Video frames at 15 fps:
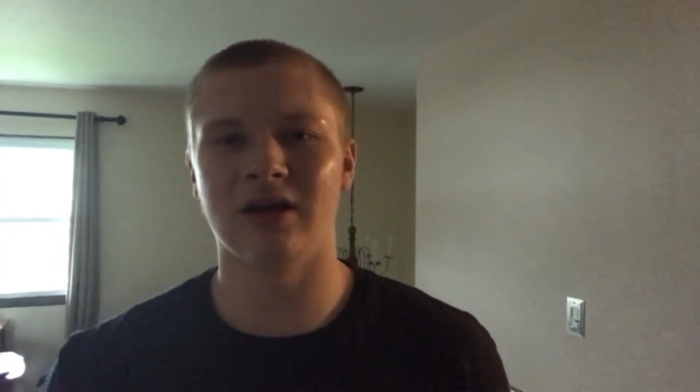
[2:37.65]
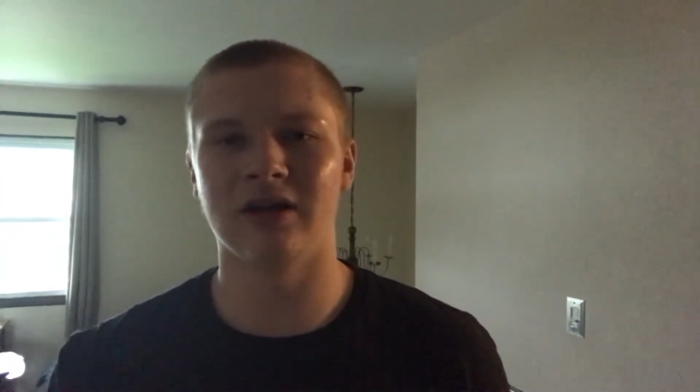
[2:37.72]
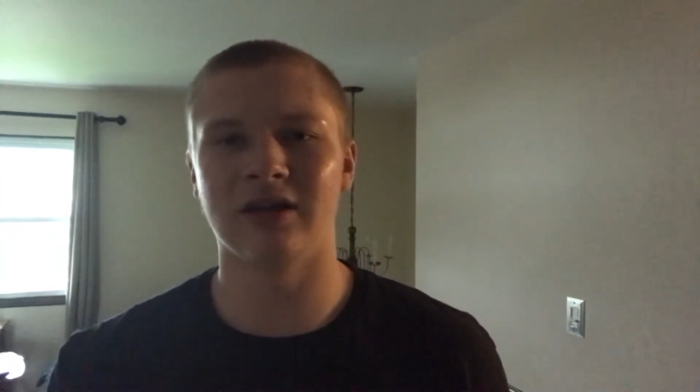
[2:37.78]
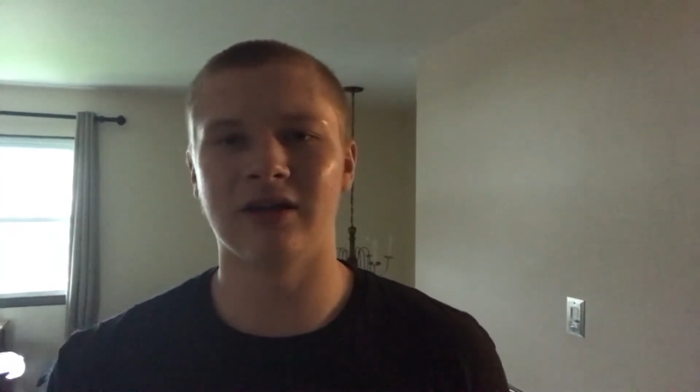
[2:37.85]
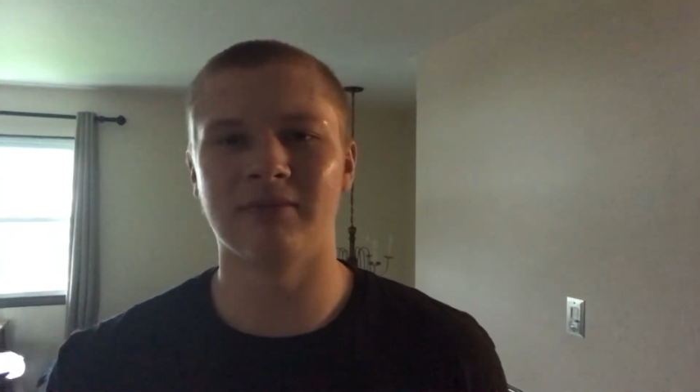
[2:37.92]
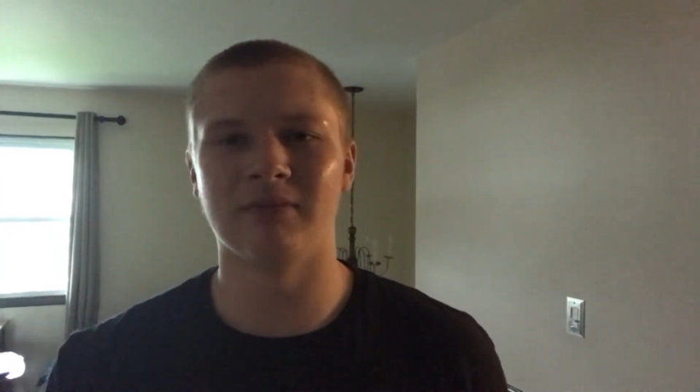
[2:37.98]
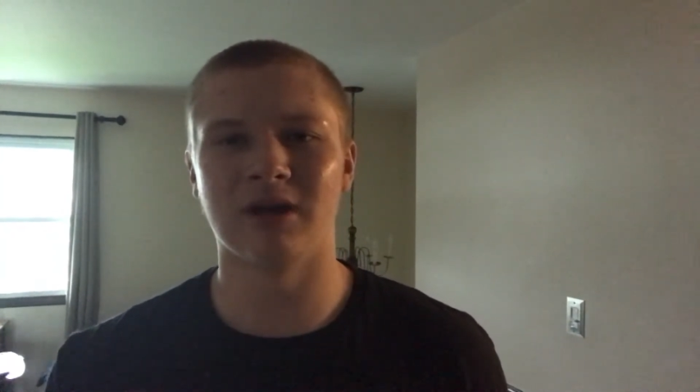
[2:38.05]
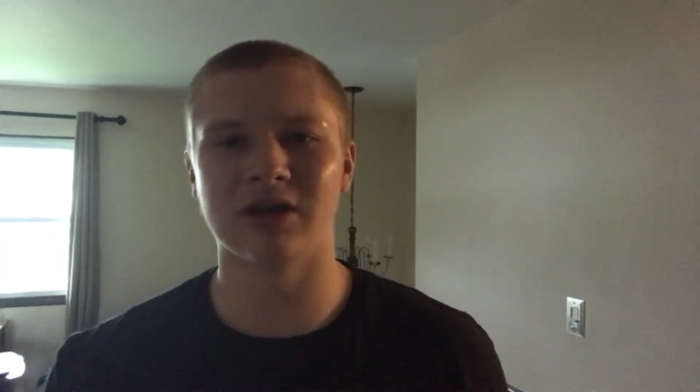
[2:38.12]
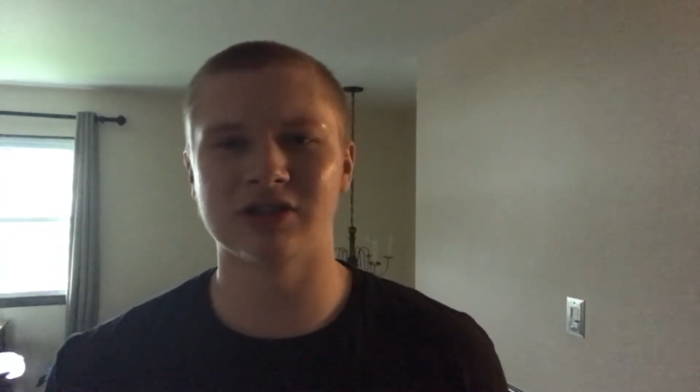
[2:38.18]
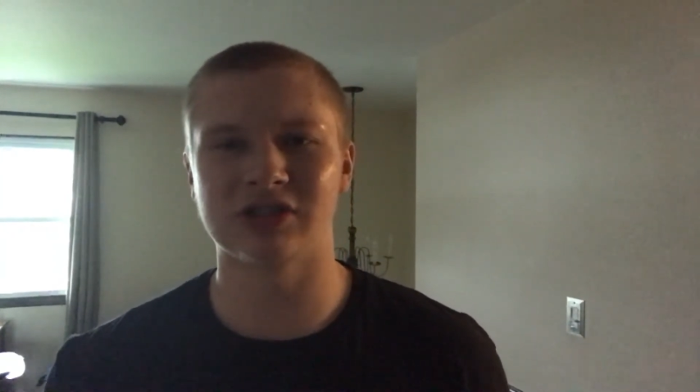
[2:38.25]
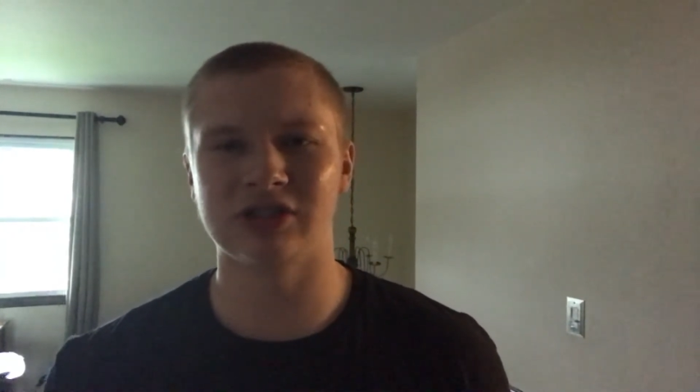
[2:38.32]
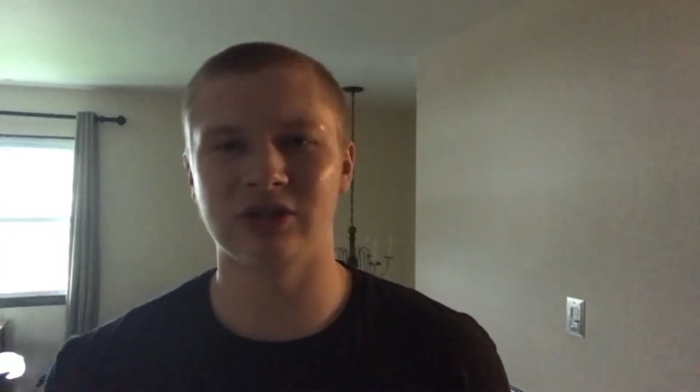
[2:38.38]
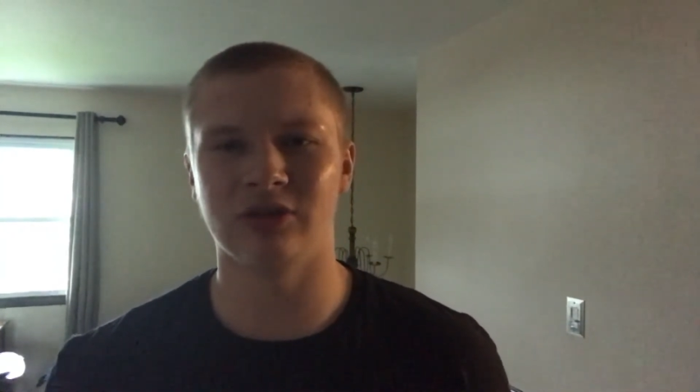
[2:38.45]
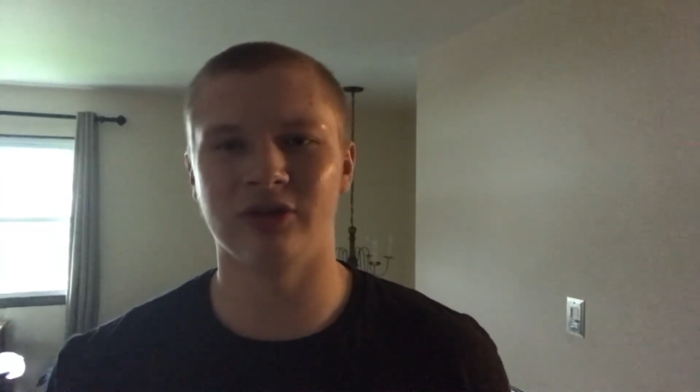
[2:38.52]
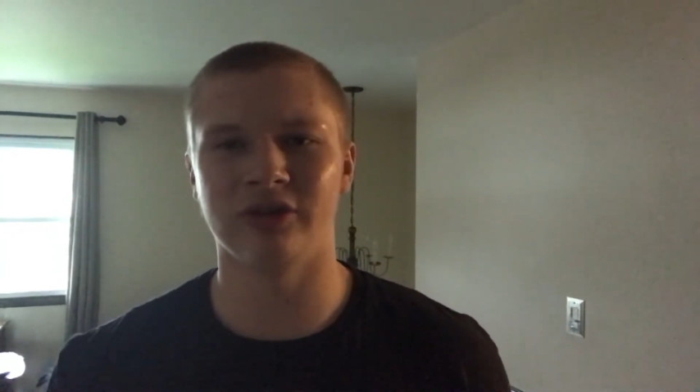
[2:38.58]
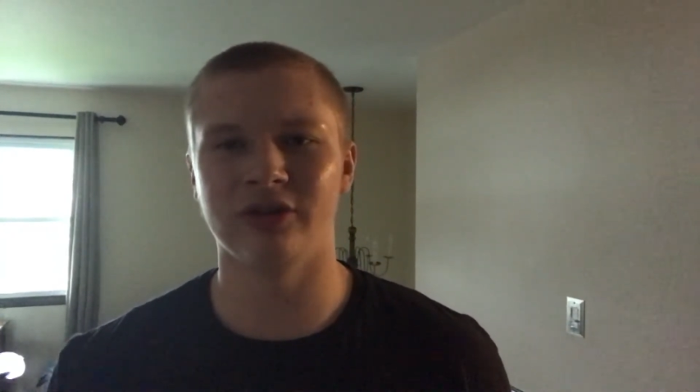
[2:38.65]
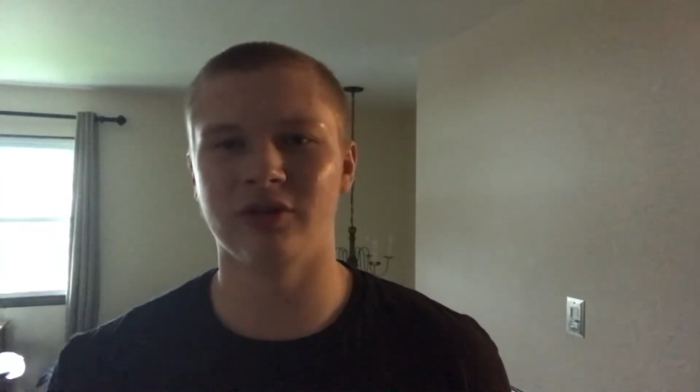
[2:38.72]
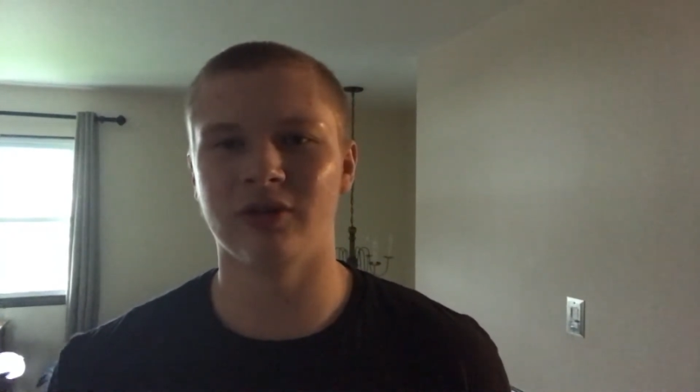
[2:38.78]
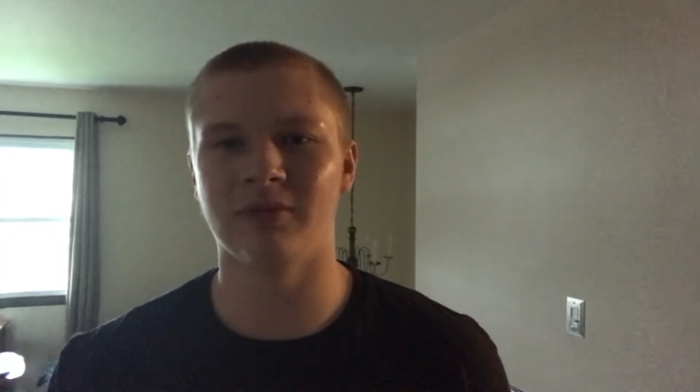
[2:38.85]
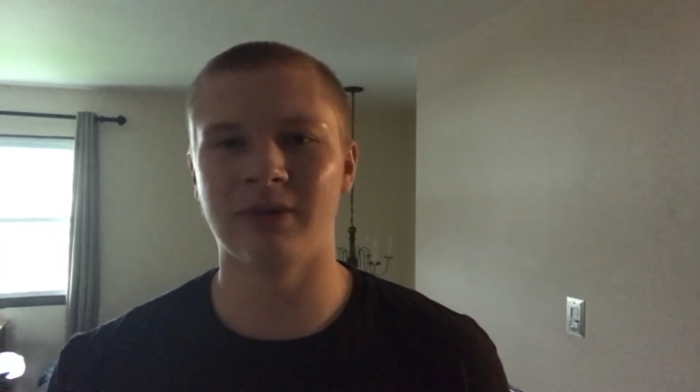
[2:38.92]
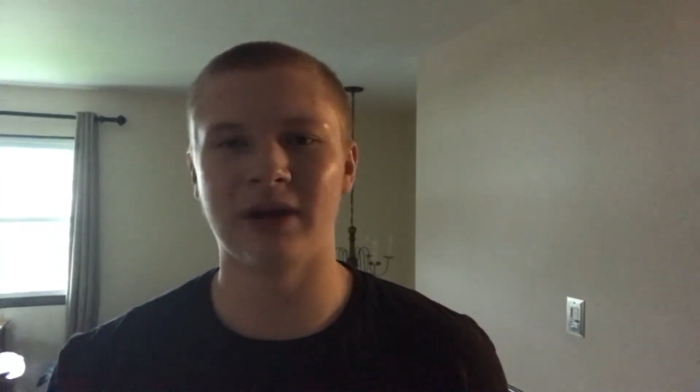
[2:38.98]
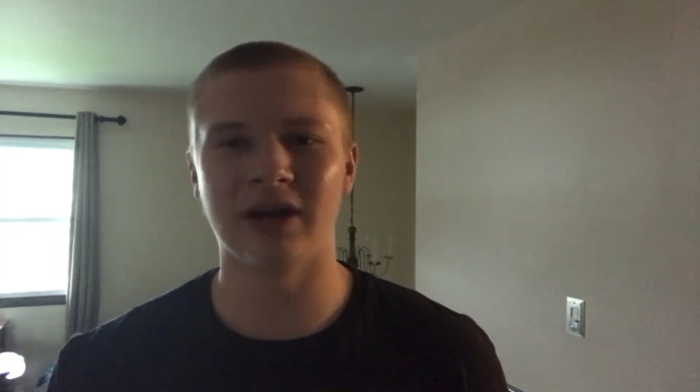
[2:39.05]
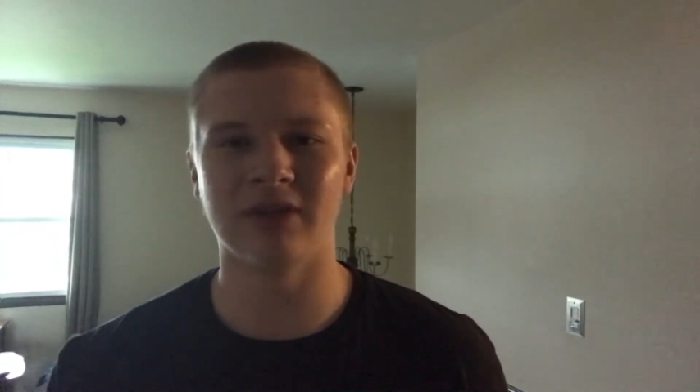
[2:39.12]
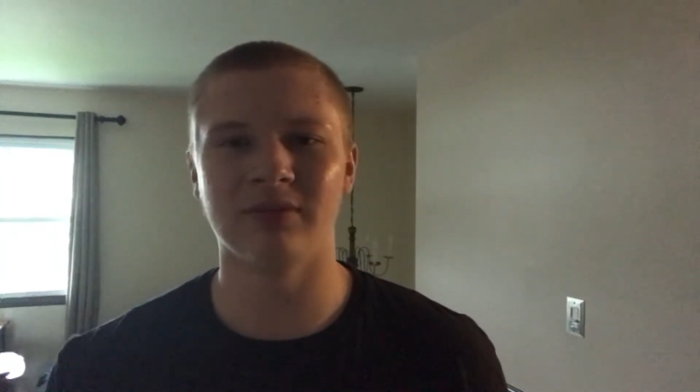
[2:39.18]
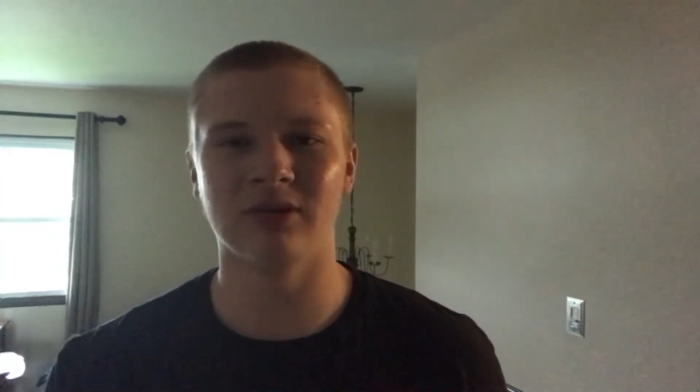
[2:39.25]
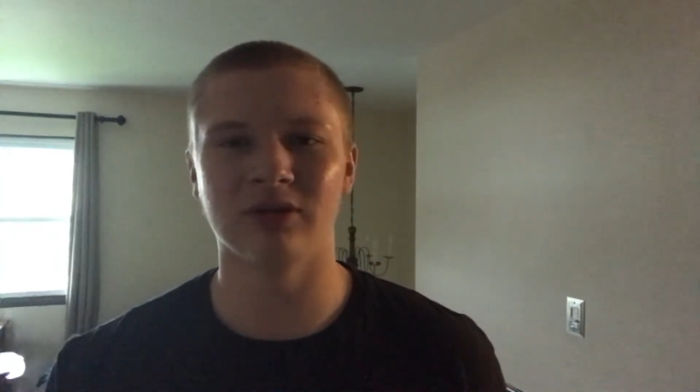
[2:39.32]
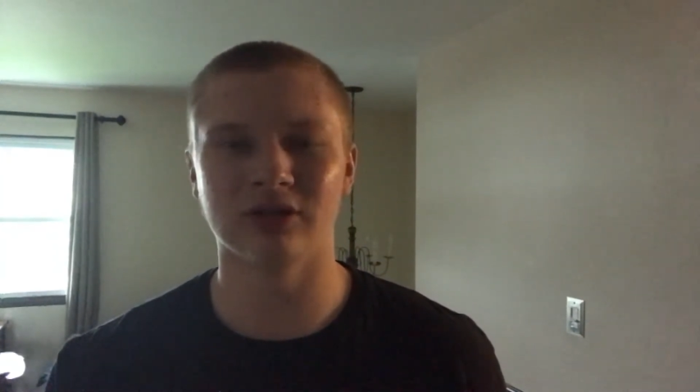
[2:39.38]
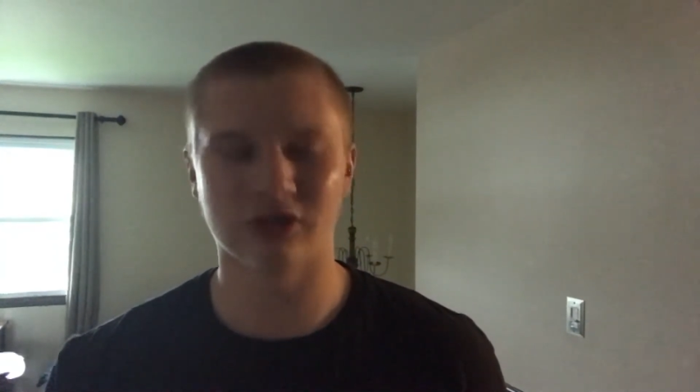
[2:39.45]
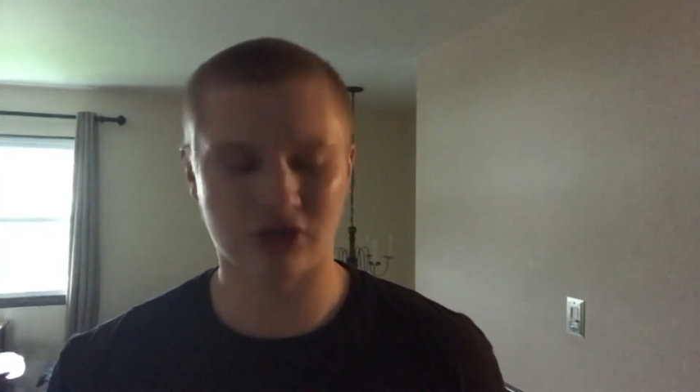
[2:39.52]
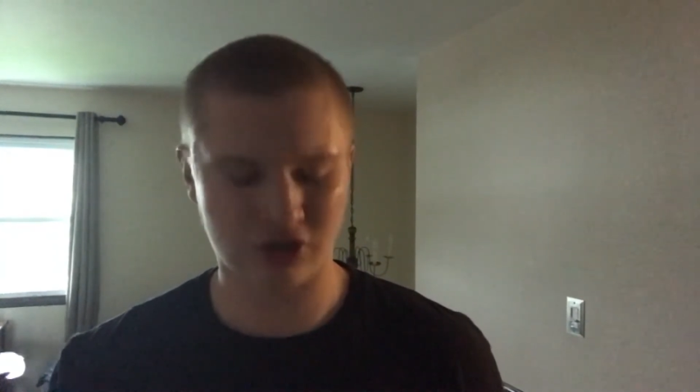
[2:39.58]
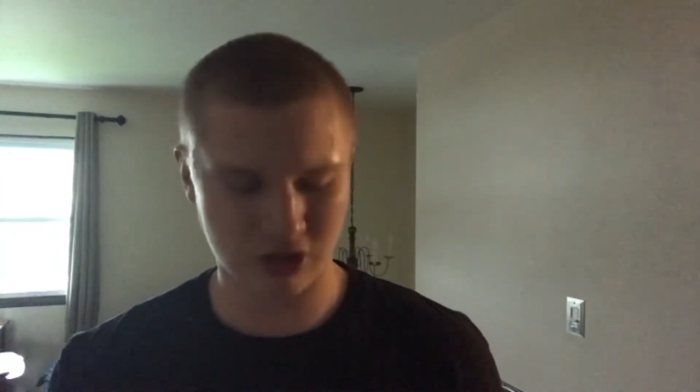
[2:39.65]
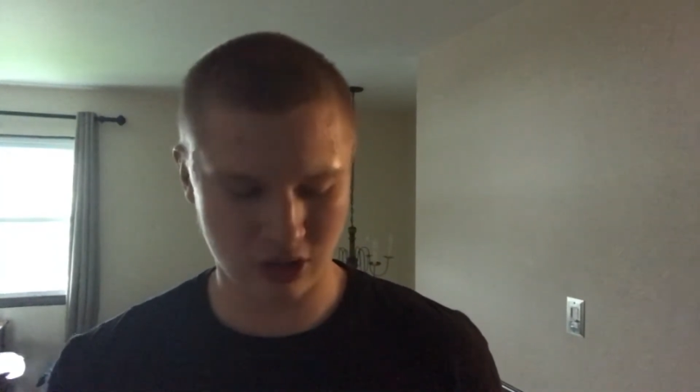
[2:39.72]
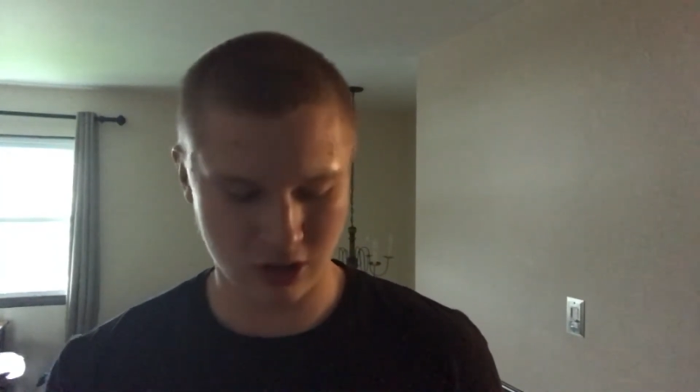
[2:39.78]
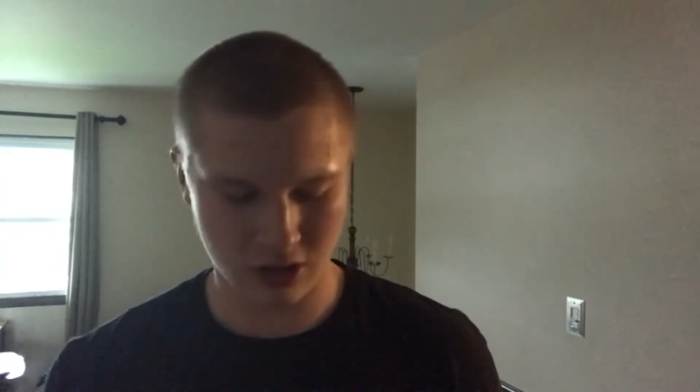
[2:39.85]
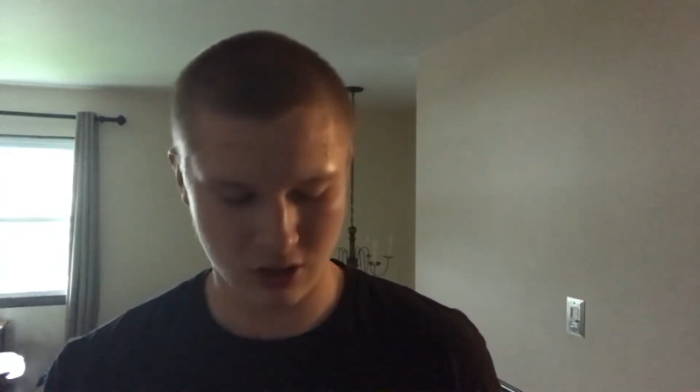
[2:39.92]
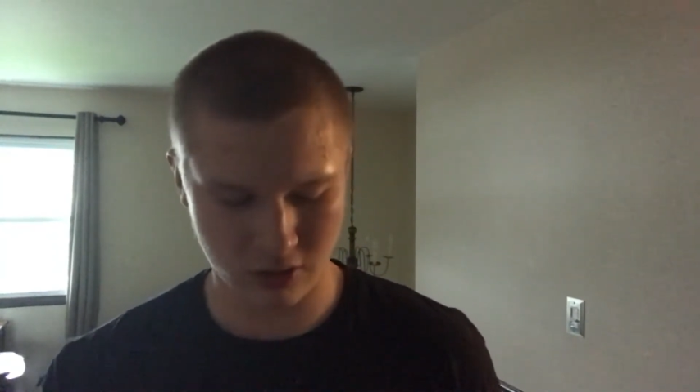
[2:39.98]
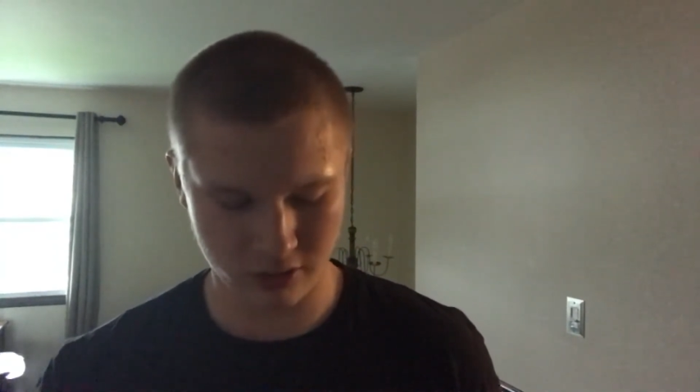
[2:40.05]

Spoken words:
get muscular, you're doing a bodybuilding show